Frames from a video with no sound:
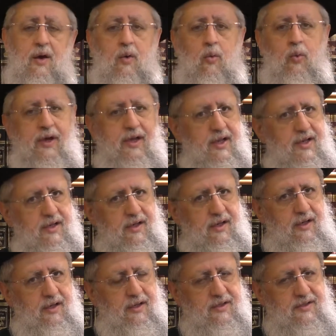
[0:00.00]
We can
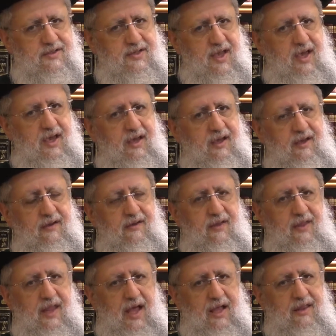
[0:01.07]
say
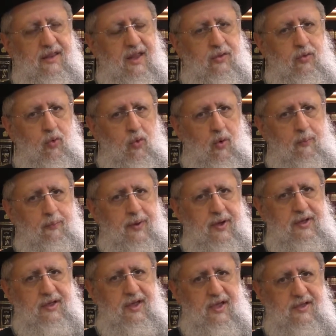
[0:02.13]
that the two
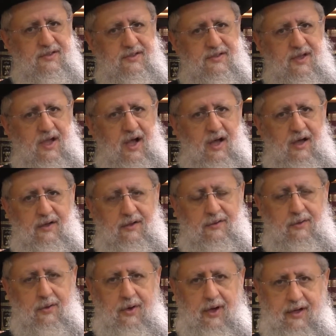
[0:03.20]
opinions are
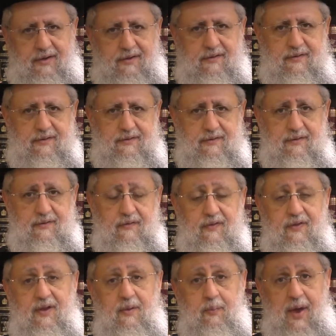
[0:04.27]
correct.
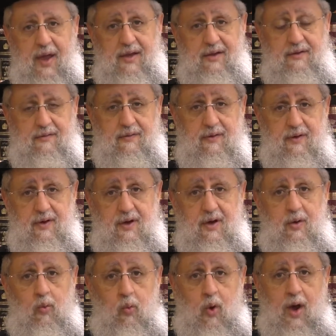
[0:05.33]
Depend
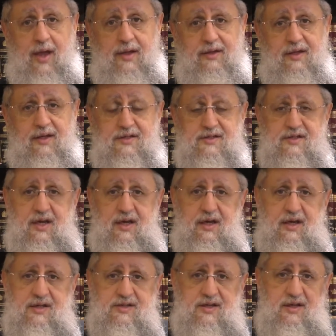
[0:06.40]
what is the
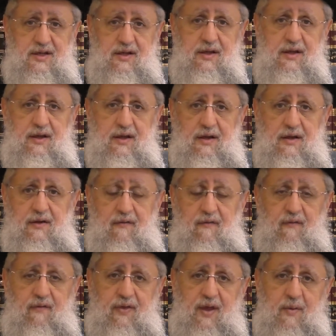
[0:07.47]
reason
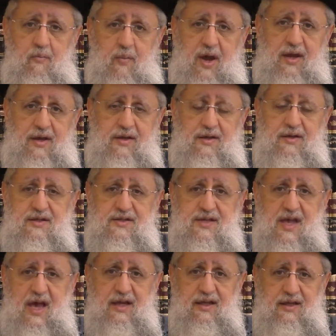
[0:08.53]
the man
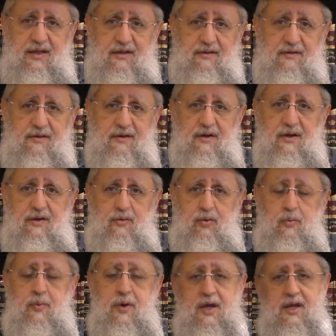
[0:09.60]
decided
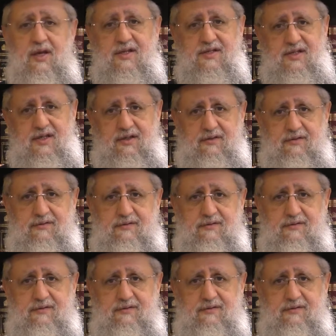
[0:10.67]
to be Nazir.